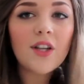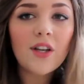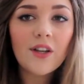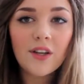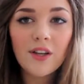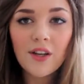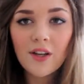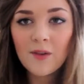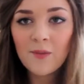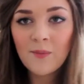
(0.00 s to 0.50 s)
I show
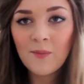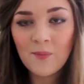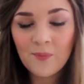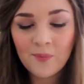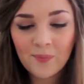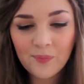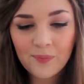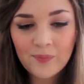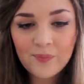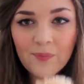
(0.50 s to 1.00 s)
you,
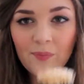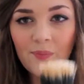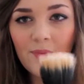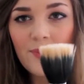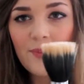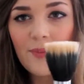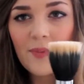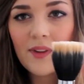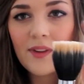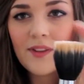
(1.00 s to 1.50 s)

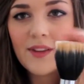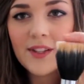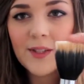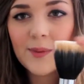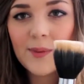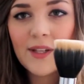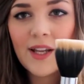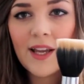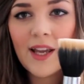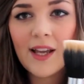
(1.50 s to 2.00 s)

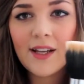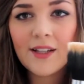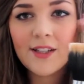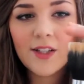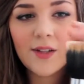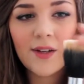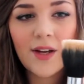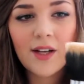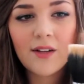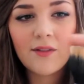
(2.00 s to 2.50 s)
this one here,
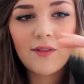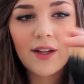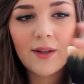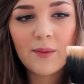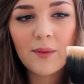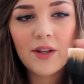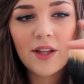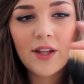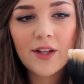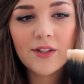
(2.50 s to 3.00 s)
so kind of
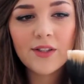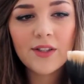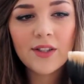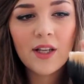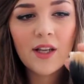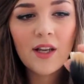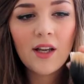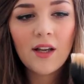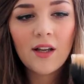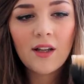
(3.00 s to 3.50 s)
like one of
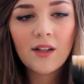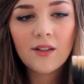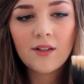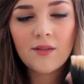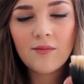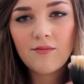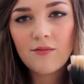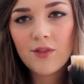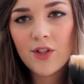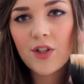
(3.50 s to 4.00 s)
those
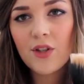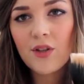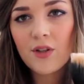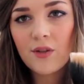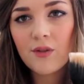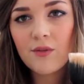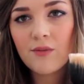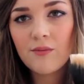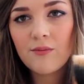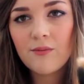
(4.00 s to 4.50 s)

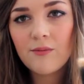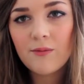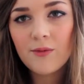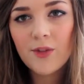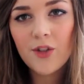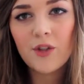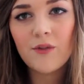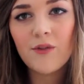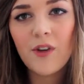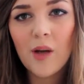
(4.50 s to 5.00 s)
two
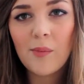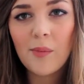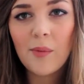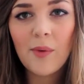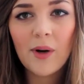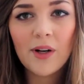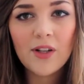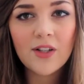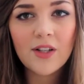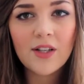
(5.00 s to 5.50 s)
dual fibre
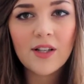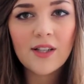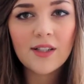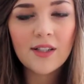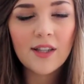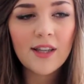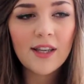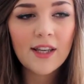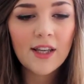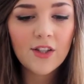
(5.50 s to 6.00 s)

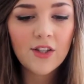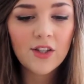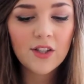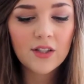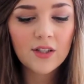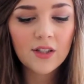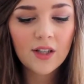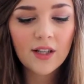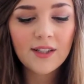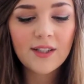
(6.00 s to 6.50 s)
brushes. I think it
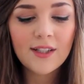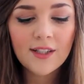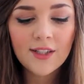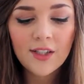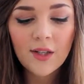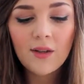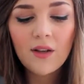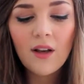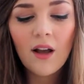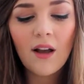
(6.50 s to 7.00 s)
just, because it's
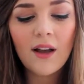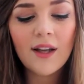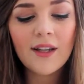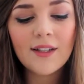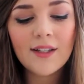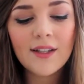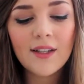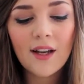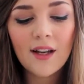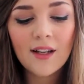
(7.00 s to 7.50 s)
so
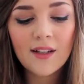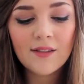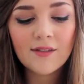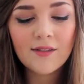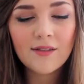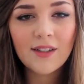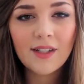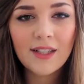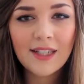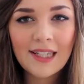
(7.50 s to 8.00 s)
light, it kind
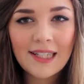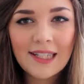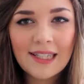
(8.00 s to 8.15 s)
of